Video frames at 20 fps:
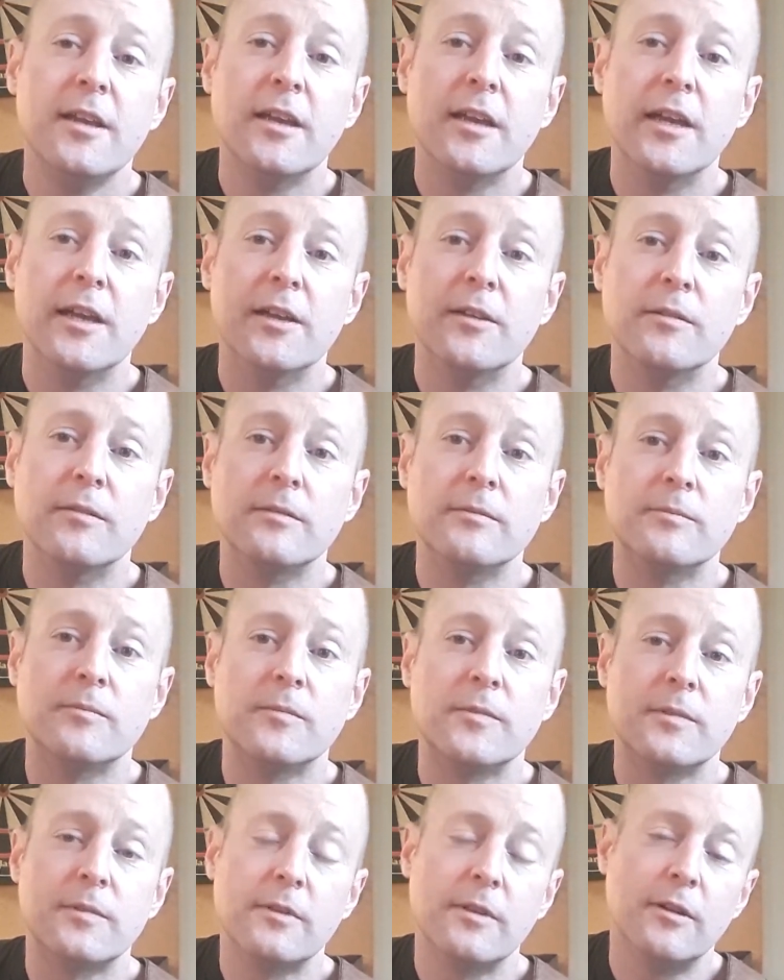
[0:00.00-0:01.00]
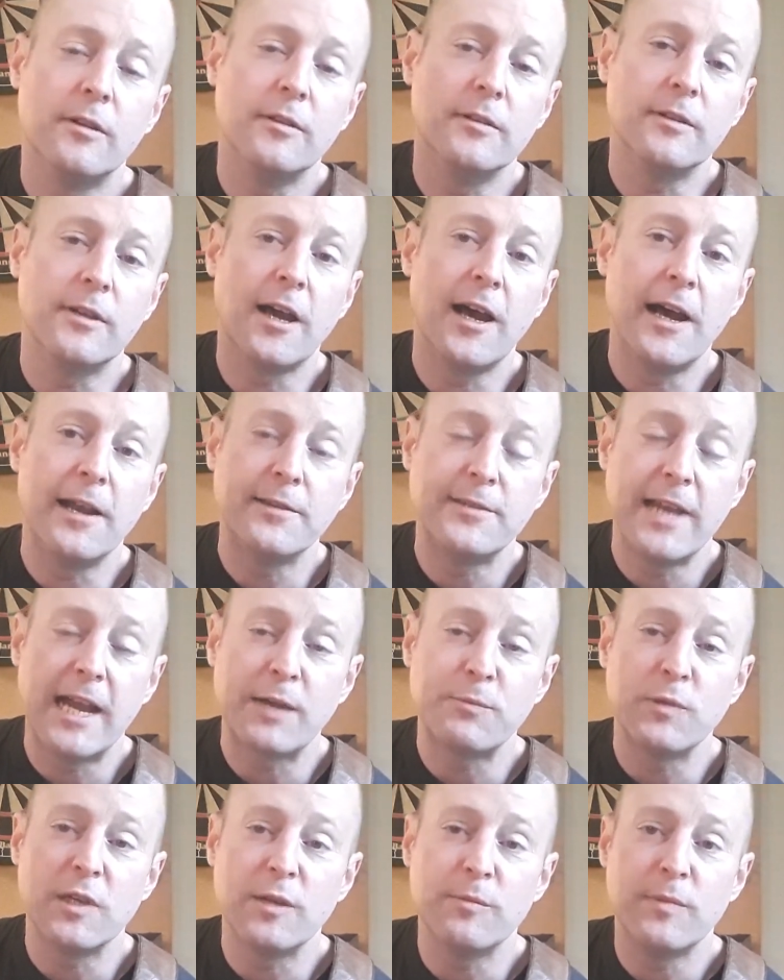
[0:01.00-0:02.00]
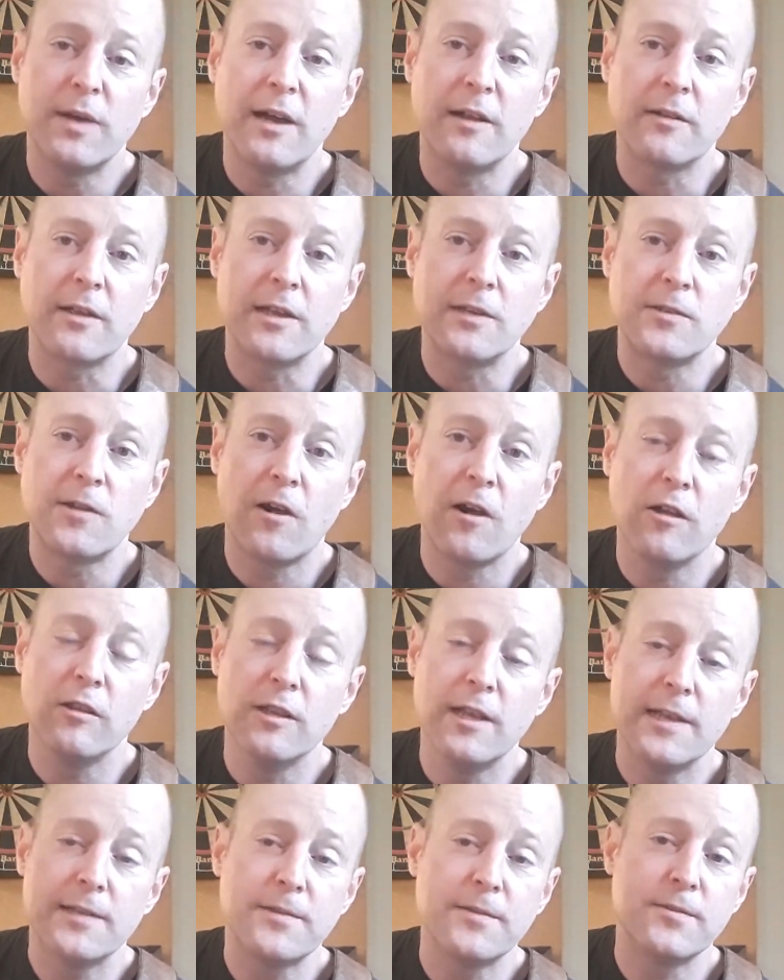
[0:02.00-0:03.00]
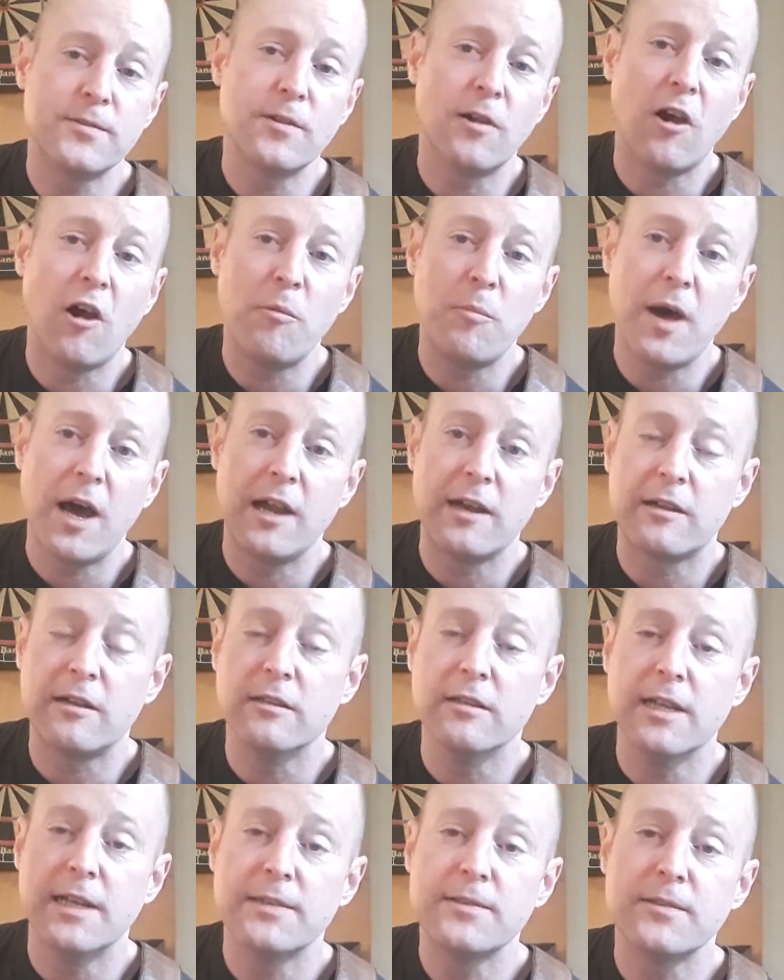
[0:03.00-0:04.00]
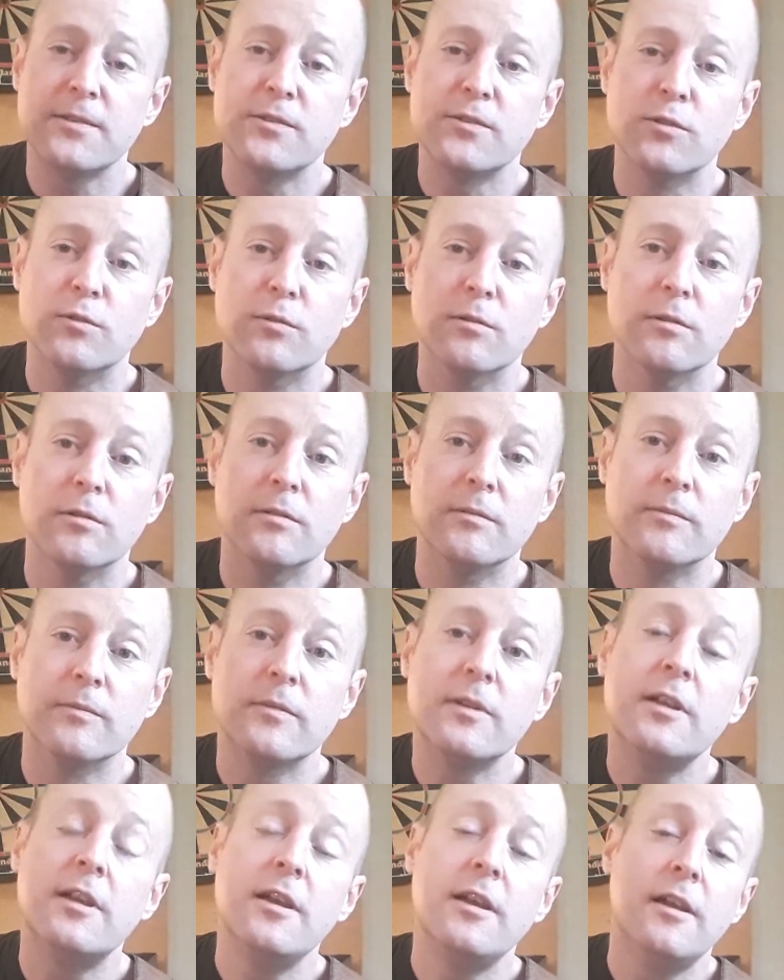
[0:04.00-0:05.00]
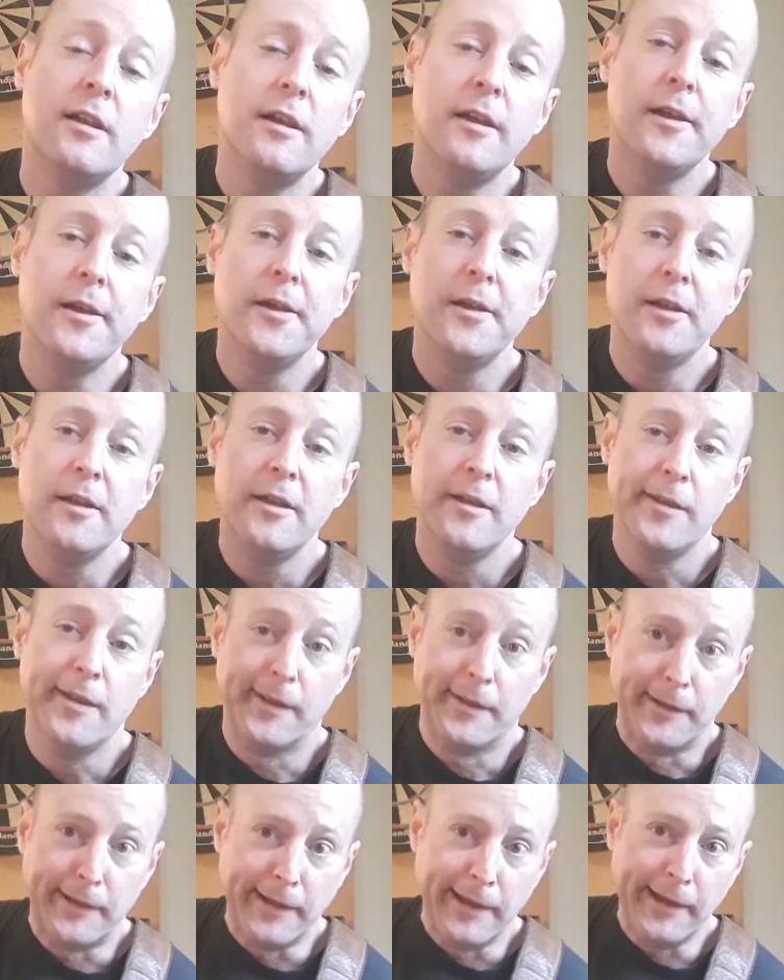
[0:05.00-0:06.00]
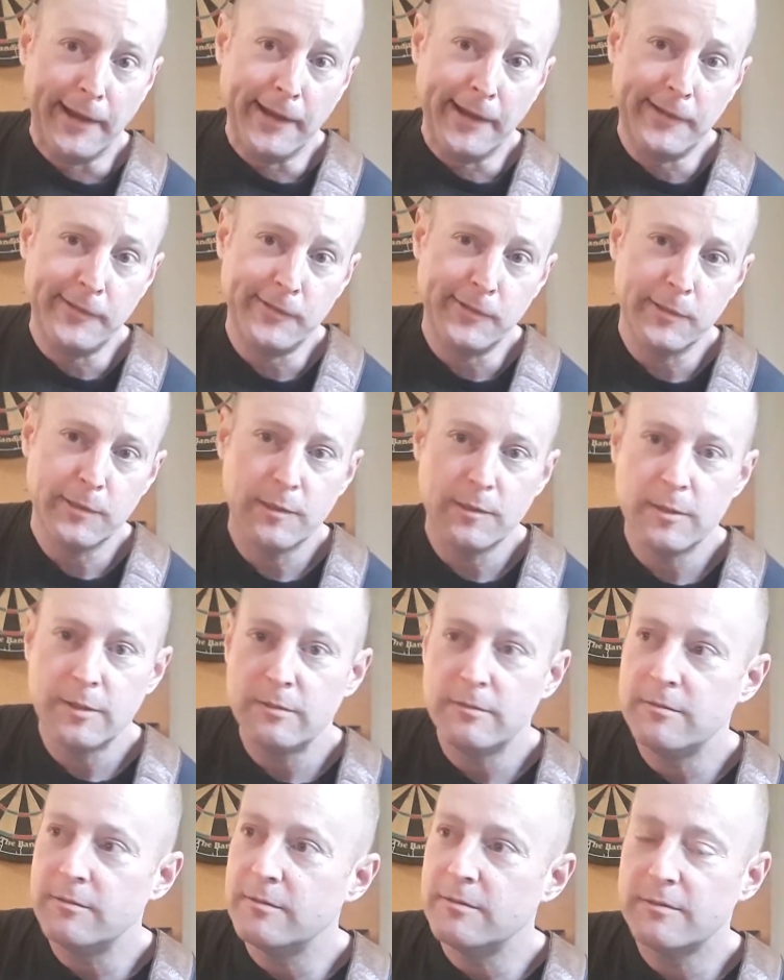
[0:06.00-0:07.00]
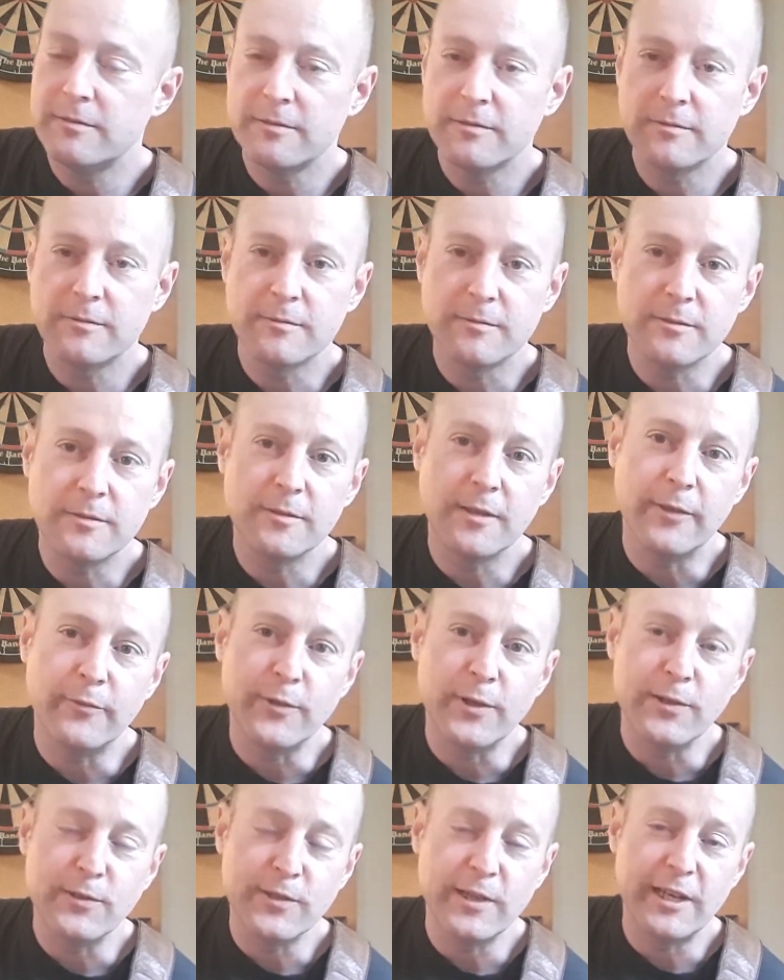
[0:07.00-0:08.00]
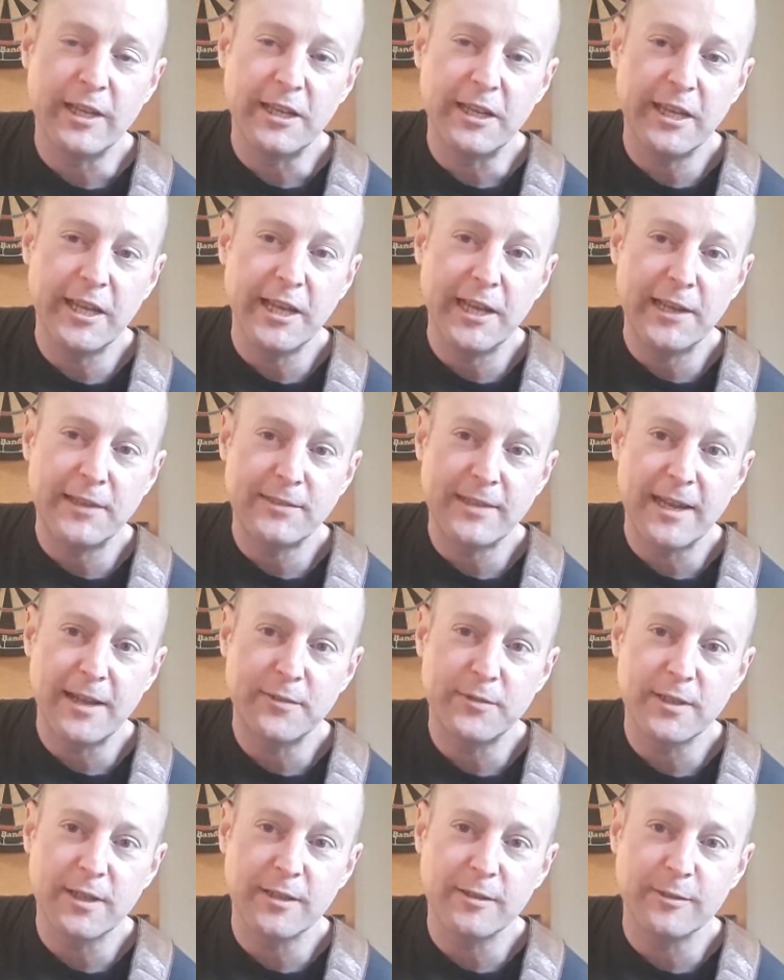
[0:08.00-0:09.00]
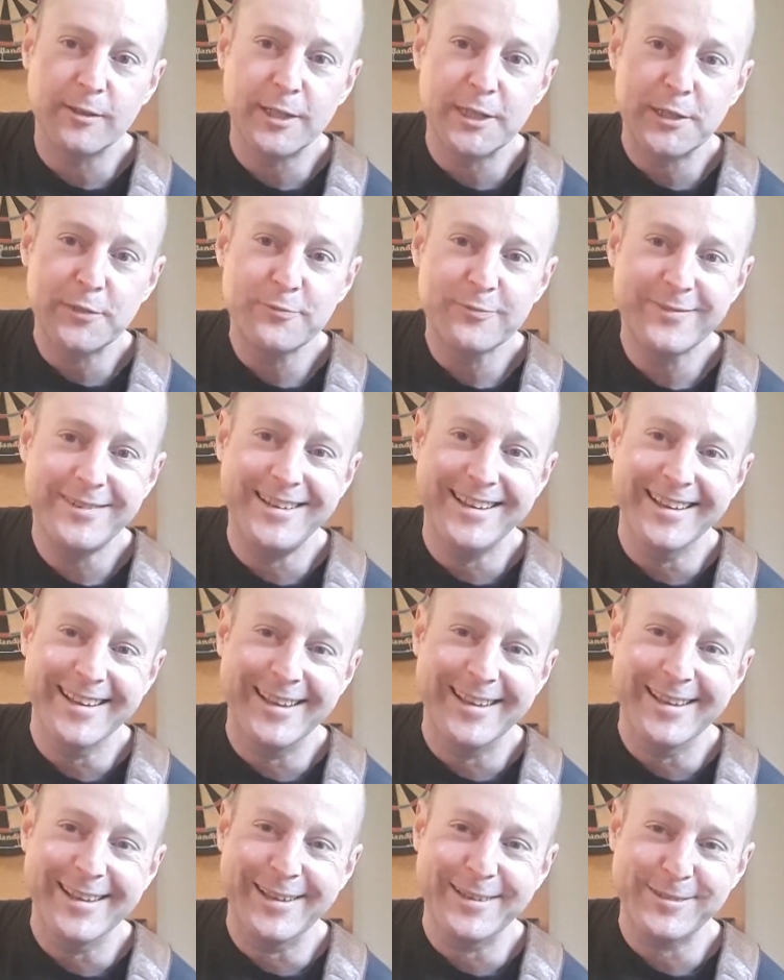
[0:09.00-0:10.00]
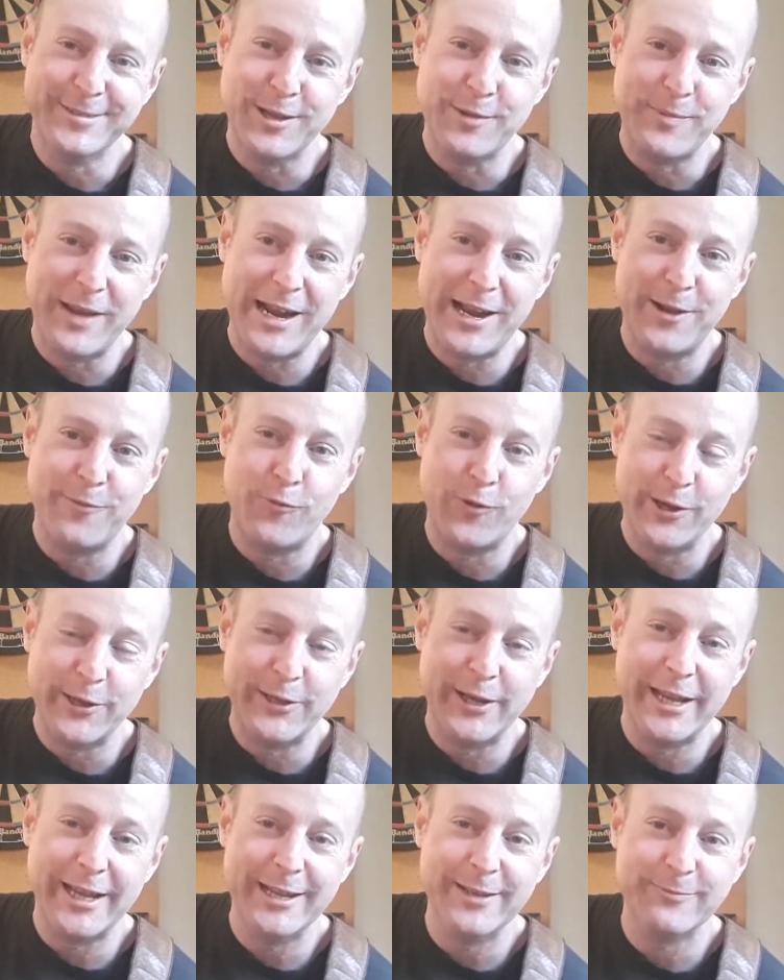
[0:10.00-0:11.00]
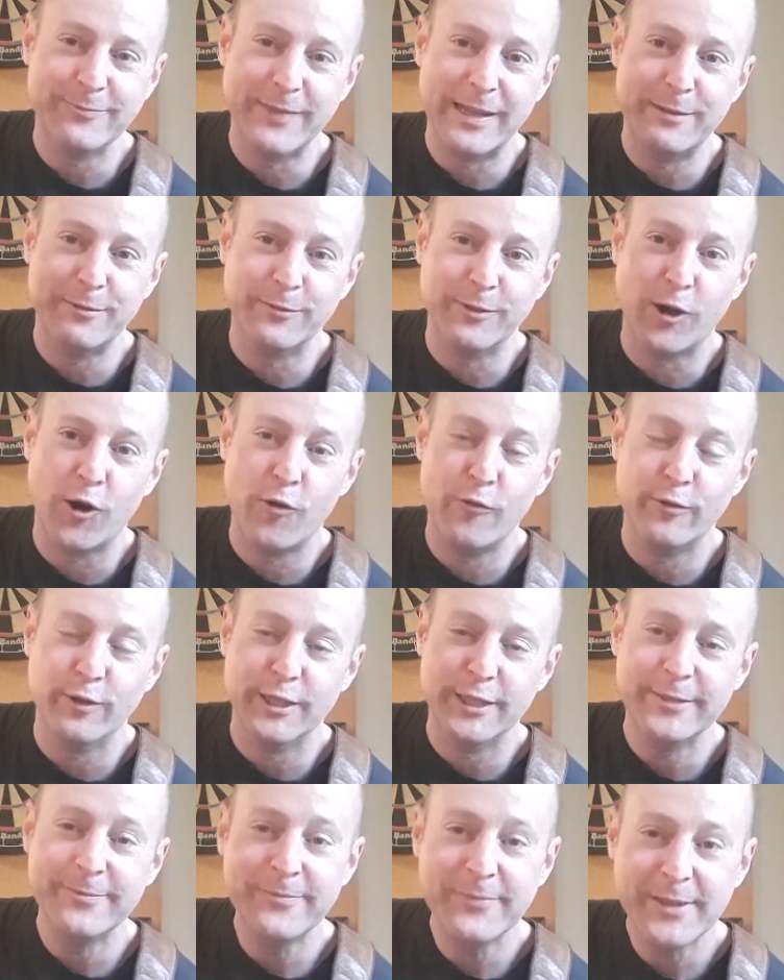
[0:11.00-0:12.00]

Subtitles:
and you can contact me about guitar lessons or harmonica lessons or gigs, if there's any gigs out there left somehow one day, maybe, hopefully.